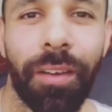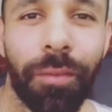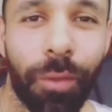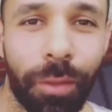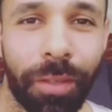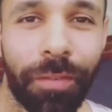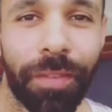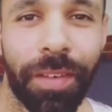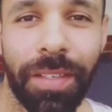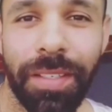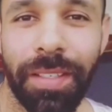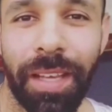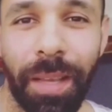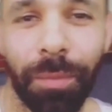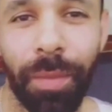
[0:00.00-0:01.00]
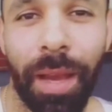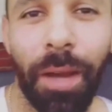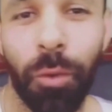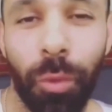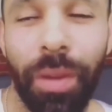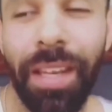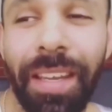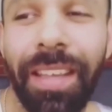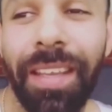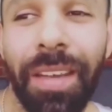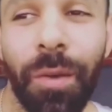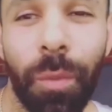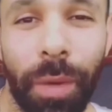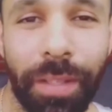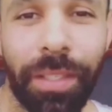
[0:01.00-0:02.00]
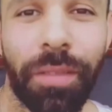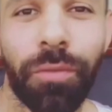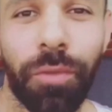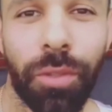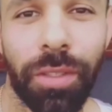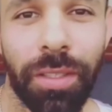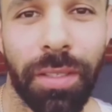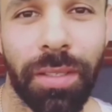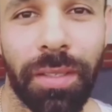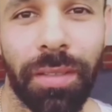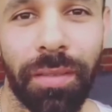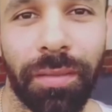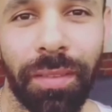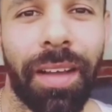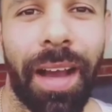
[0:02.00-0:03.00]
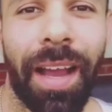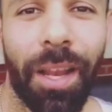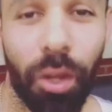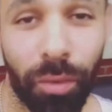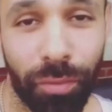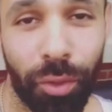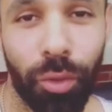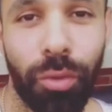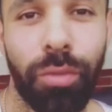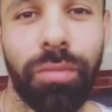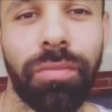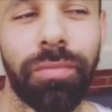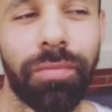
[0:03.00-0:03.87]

for the first time i'm really waiting for this i love you